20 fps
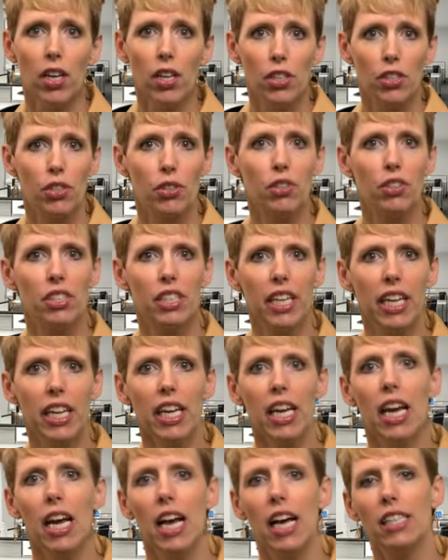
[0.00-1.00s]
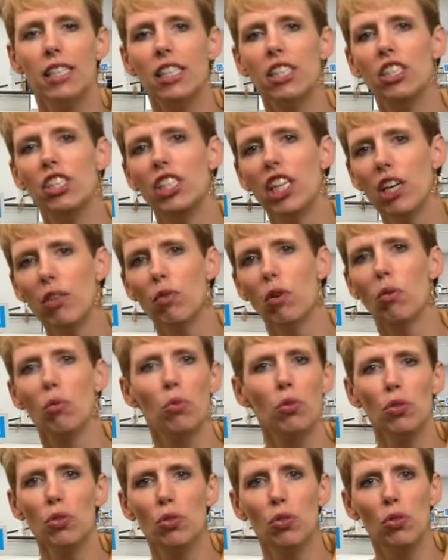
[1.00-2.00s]
So you see, as a general
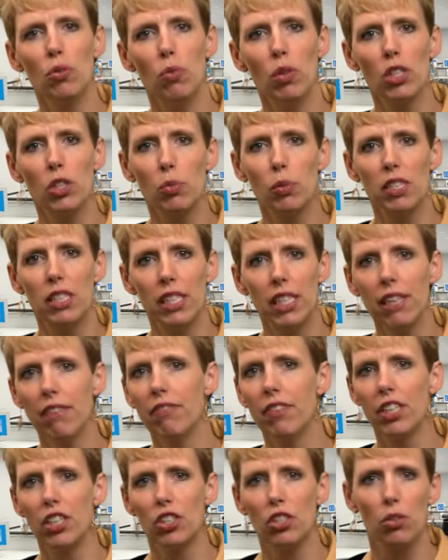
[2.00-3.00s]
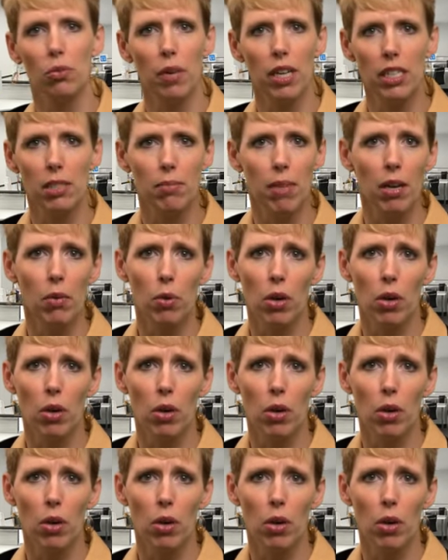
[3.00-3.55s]
rule, once we see a functional resume,